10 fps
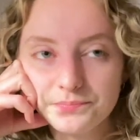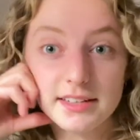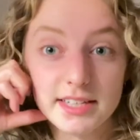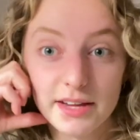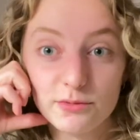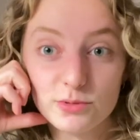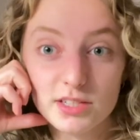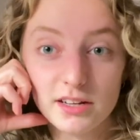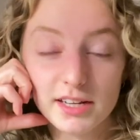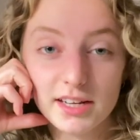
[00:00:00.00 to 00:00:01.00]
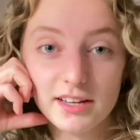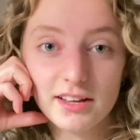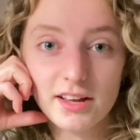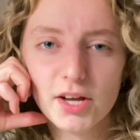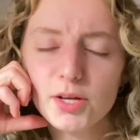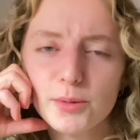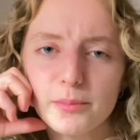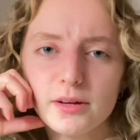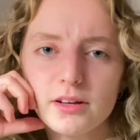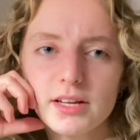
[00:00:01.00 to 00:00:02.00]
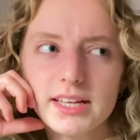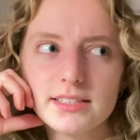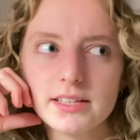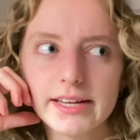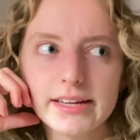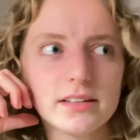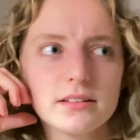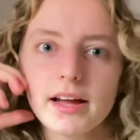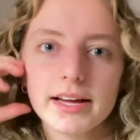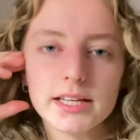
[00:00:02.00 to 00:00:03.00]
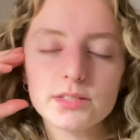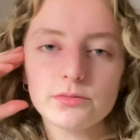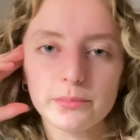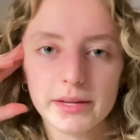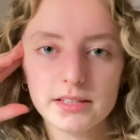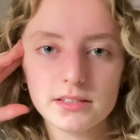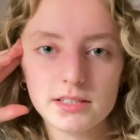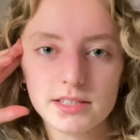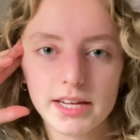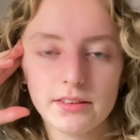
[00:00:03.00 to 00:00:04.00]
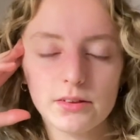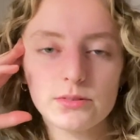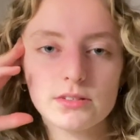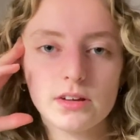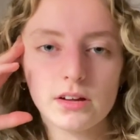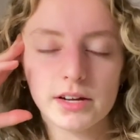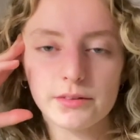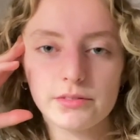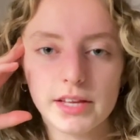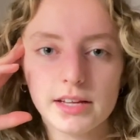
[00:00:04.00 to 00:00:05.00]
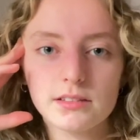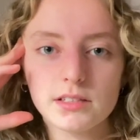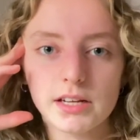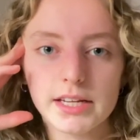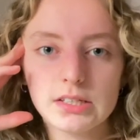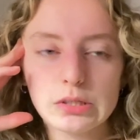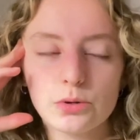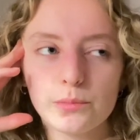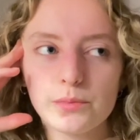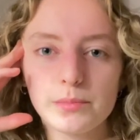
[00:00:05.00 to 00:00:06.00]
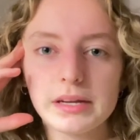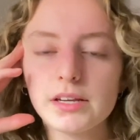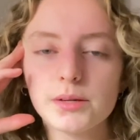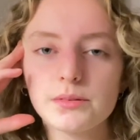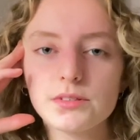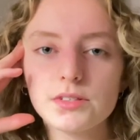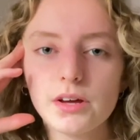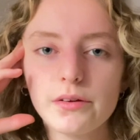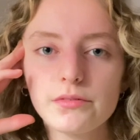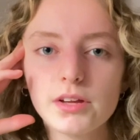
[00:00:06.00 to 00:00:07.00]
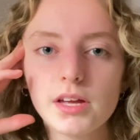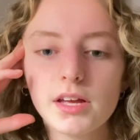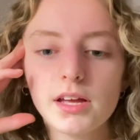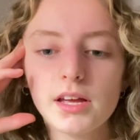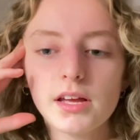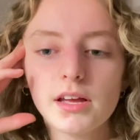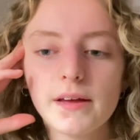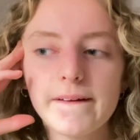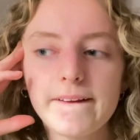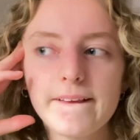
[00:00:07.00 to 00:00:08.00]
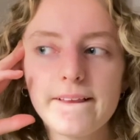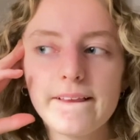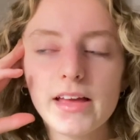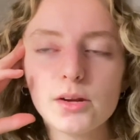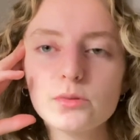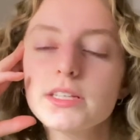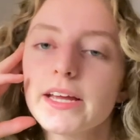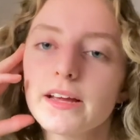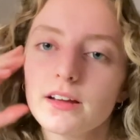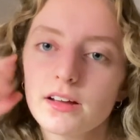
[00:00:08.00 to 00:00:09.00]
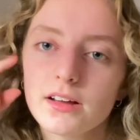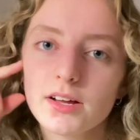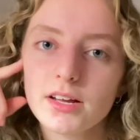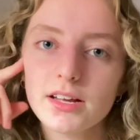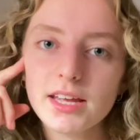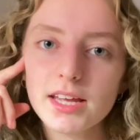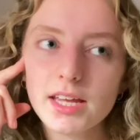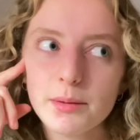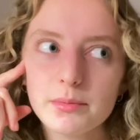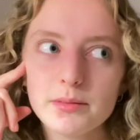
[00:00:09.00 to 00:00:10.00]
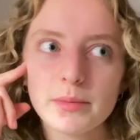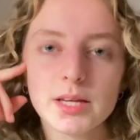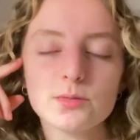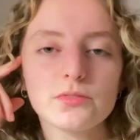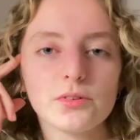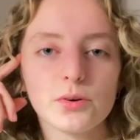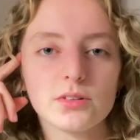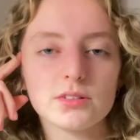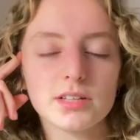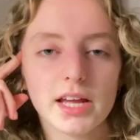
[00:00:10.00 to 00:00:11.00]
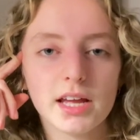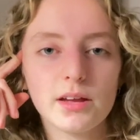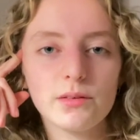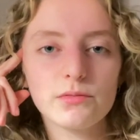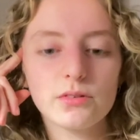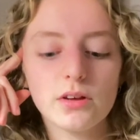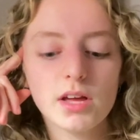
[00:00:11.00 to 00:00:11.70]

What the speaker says: And Dave was like, oh, but it's like nice for men to say those kind of things and like to compliment you and stuff. And I was like, yeah, but it makes you feel unsafe.